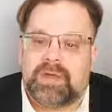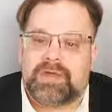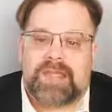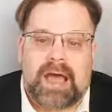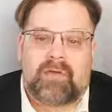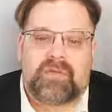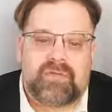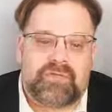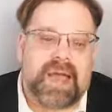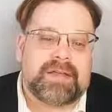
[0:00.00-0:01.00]
is now de
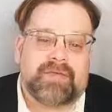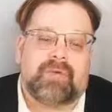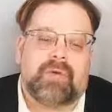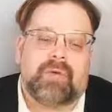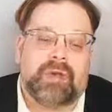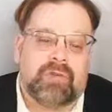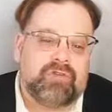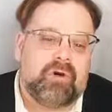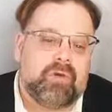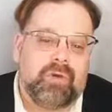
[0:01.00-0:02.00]
facto in a
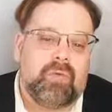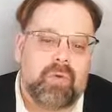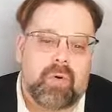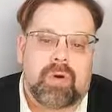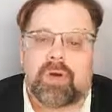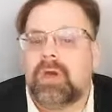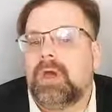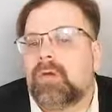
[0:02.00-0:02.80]
total war